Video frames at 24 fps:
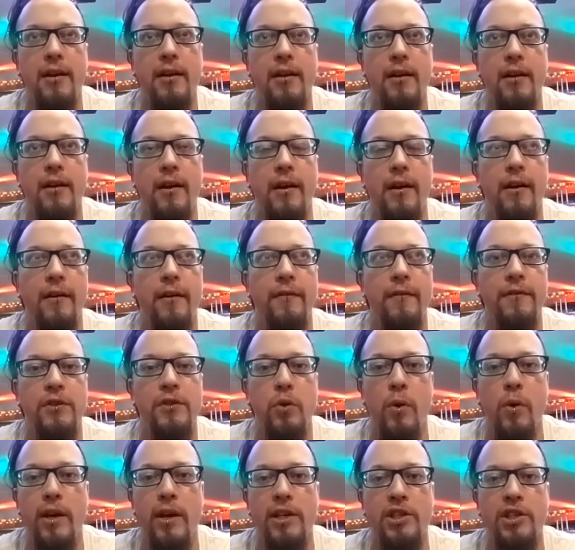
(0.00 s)
of
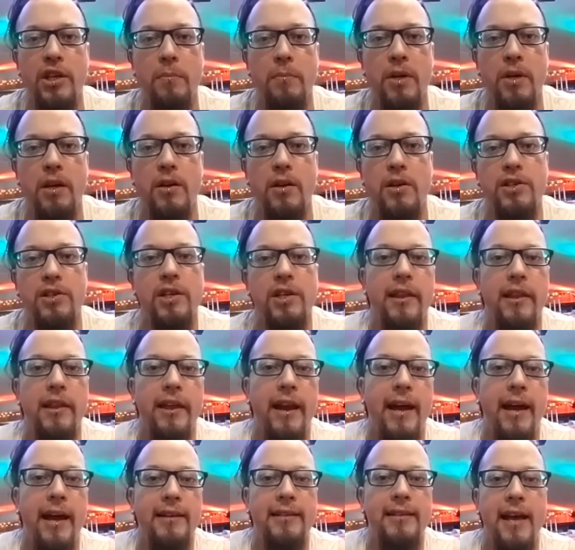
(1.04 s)
20 some years, and then
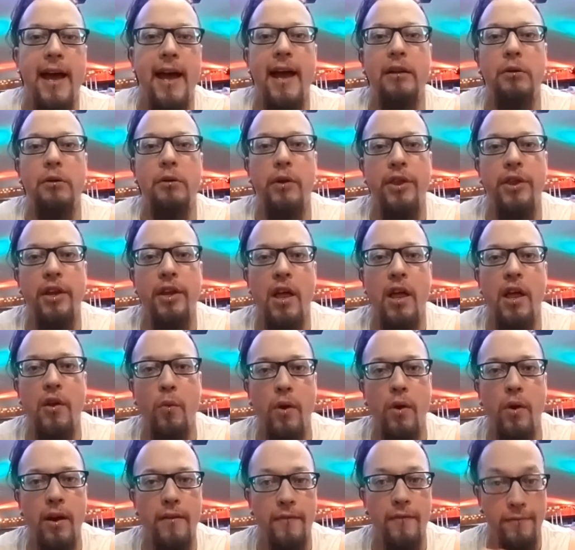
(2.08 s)
I tagged with another
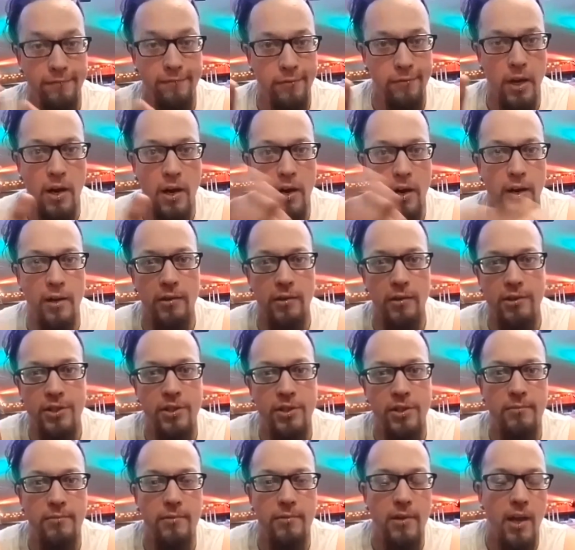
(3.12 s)
one of our
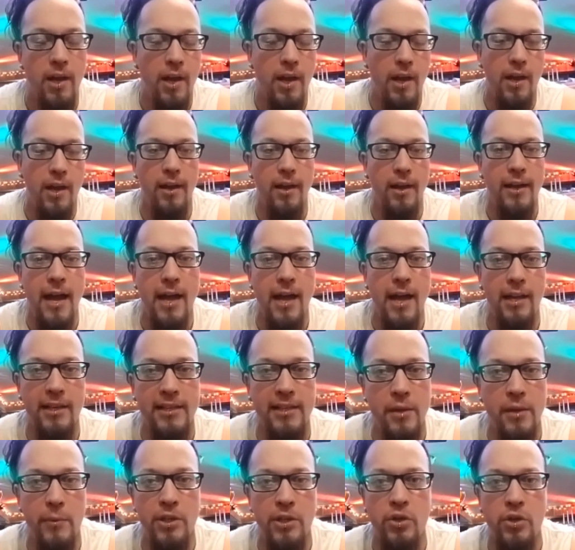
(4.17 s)
colleagues
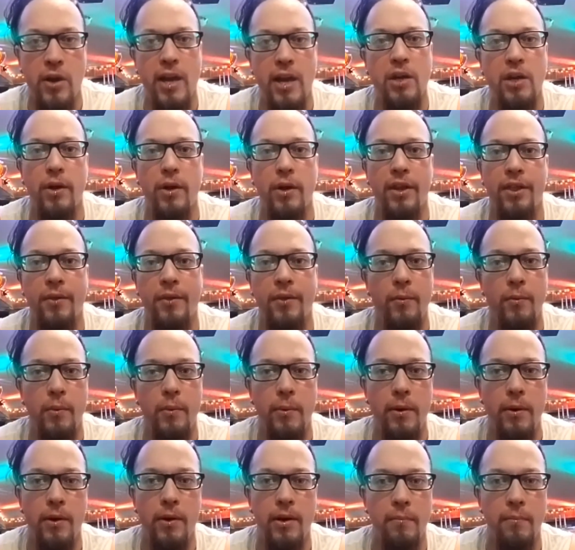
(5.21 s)
that we trained with when
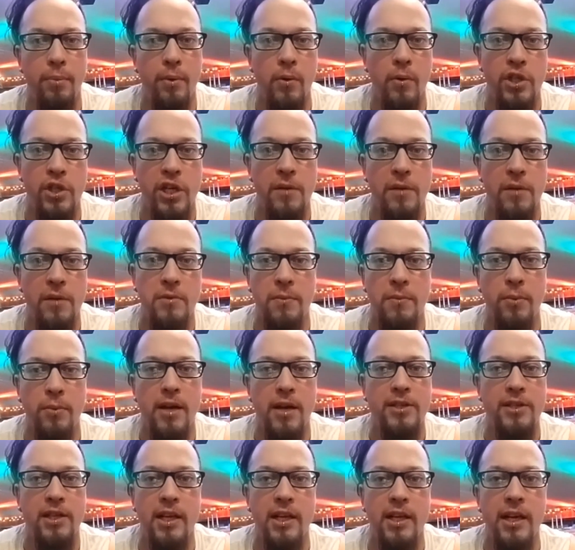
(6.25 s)
we were in Pro Championship
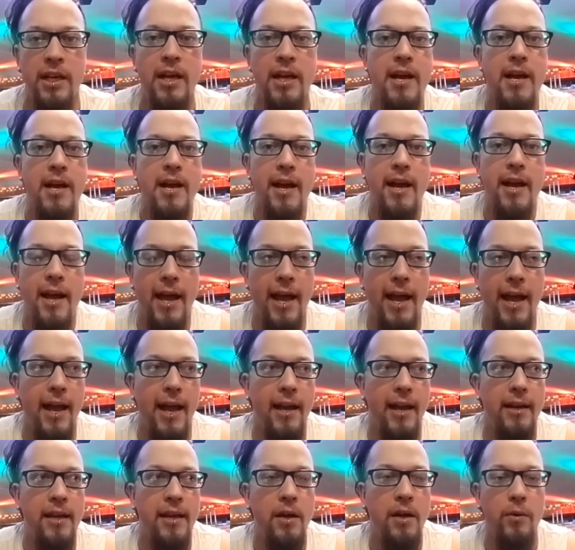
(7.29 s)
Wrestling,
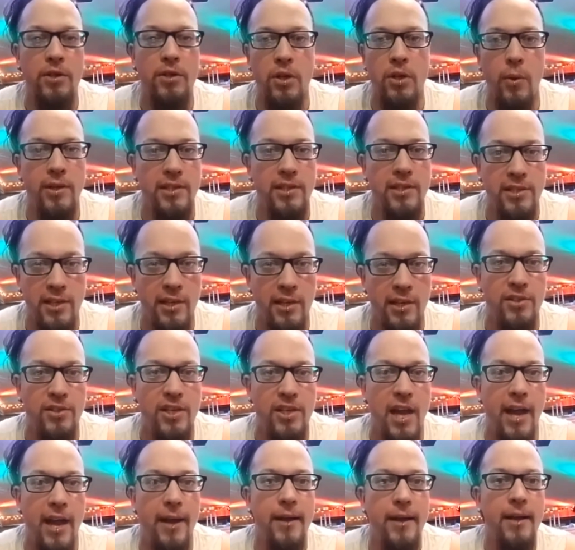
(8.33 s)
and he was always a singles
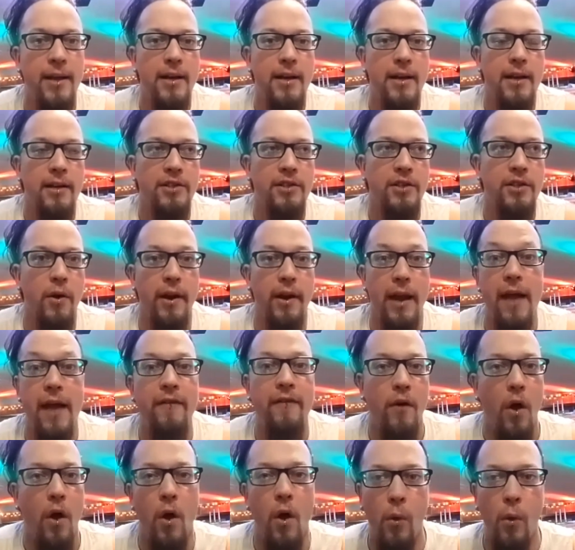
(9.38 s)
guy. So, and I've
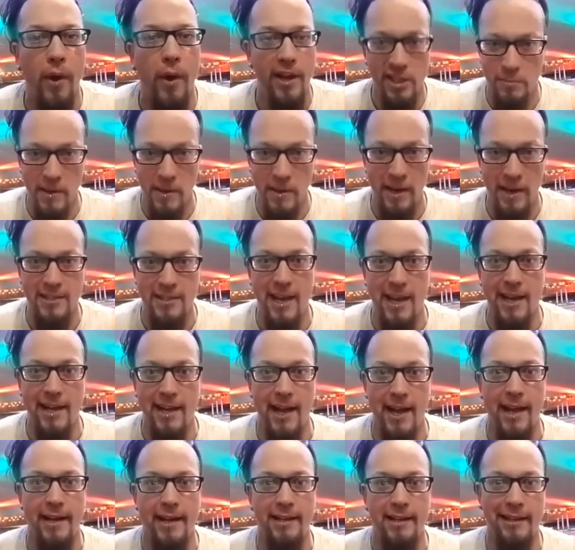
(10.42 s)
always been a tag
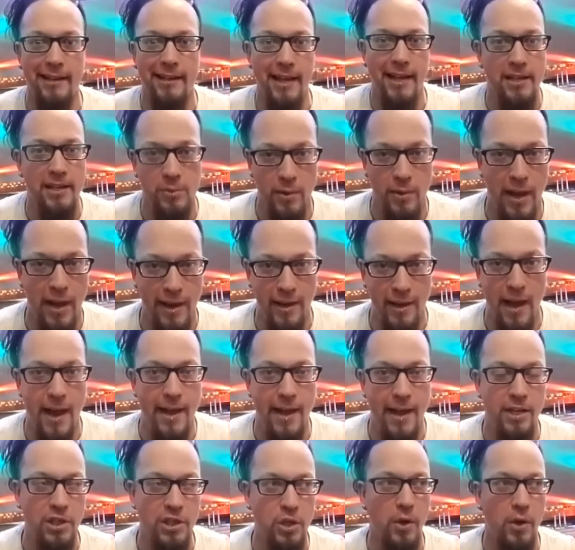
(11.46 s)
guy. Like, that's what I
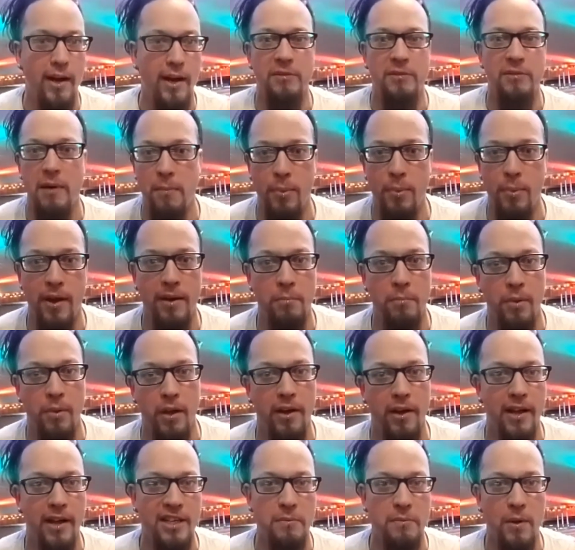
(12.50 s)
enjoy. It's my bread and
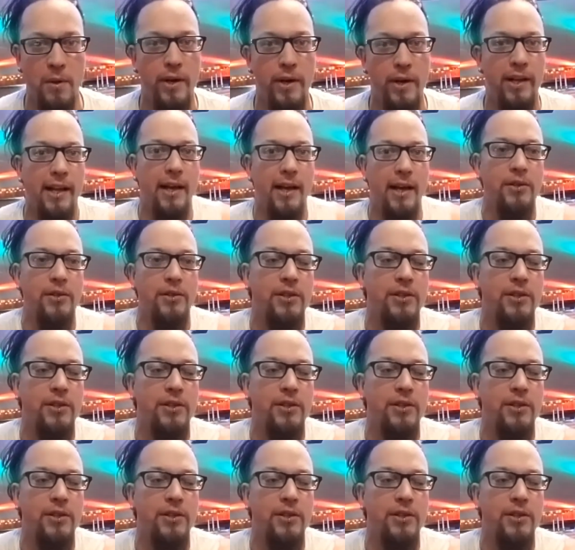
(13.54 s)
butter. That's my wheelhouse.